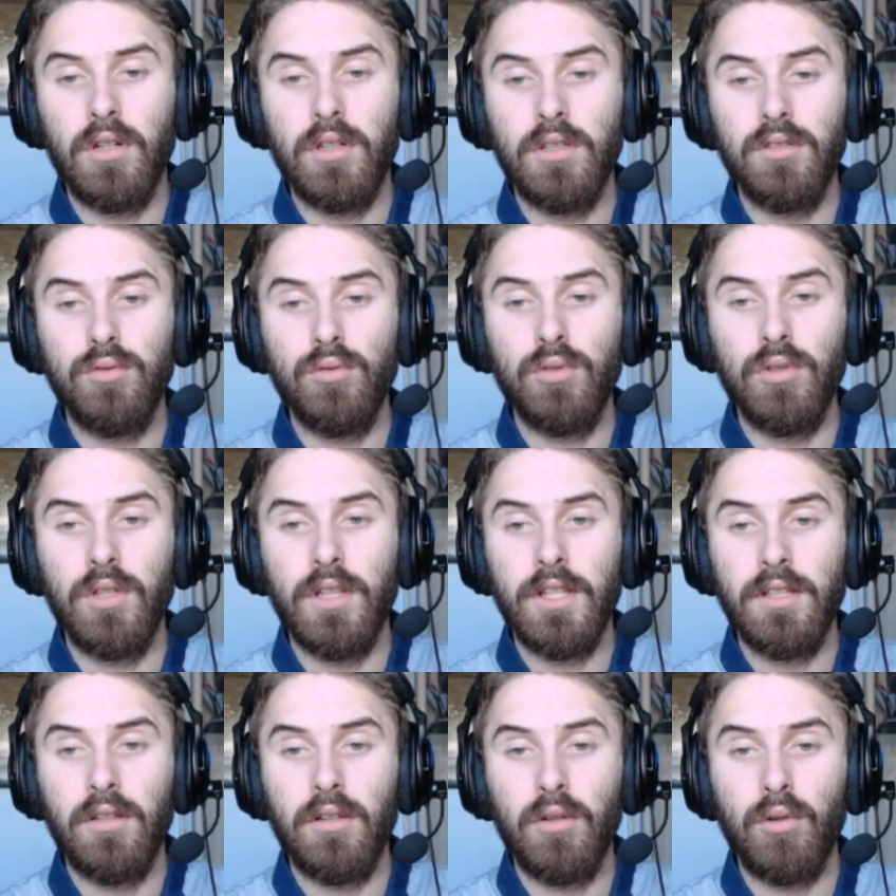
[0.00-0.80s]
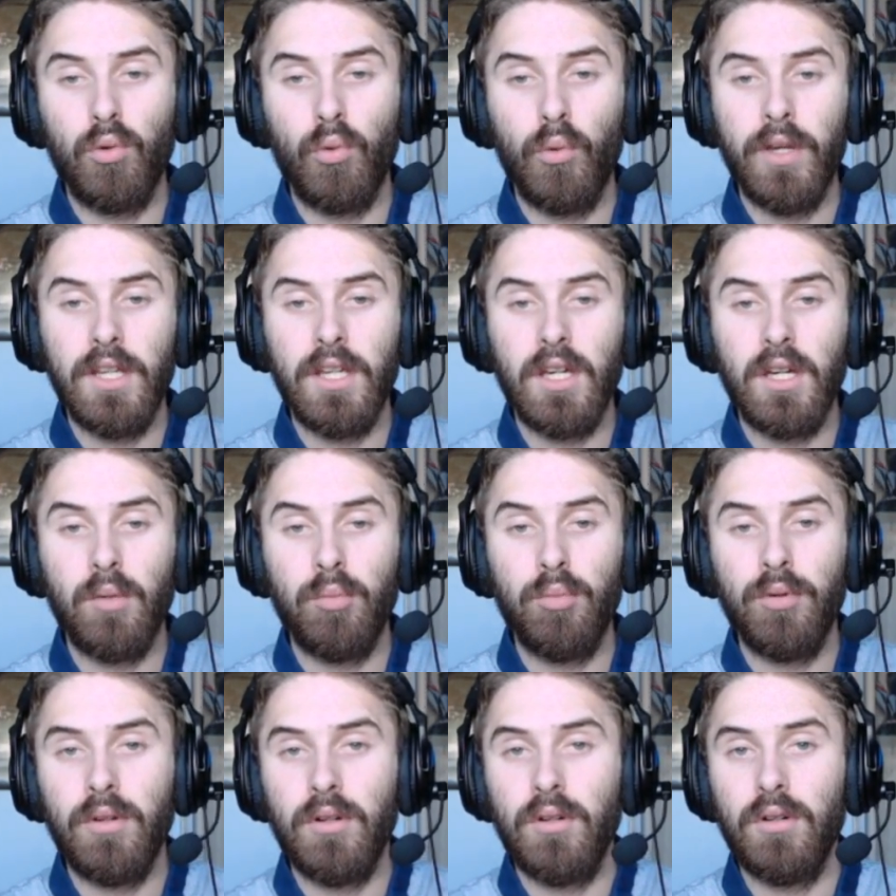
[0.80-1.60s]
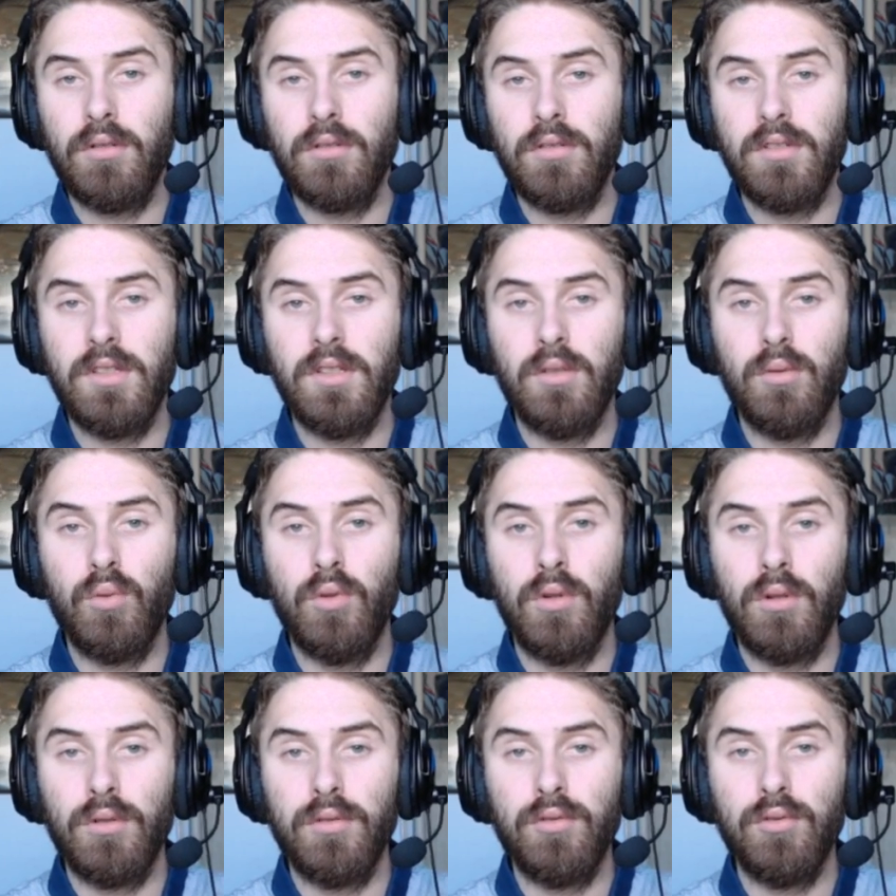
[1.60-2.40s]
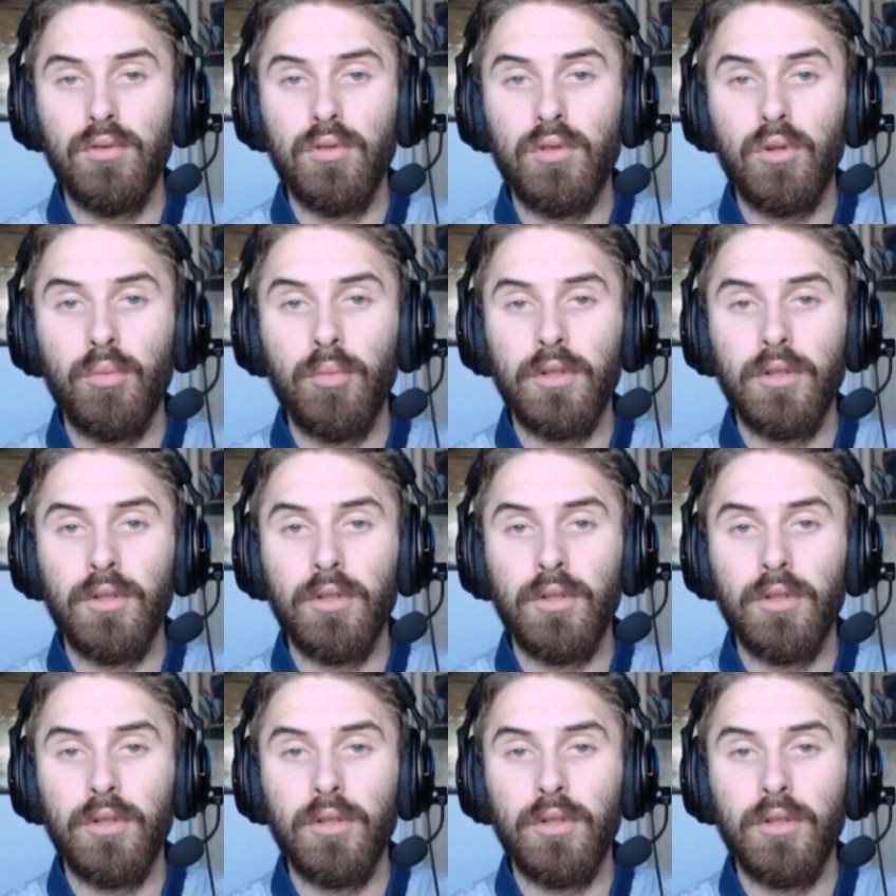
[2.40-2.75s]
do a little recap on the World Tour,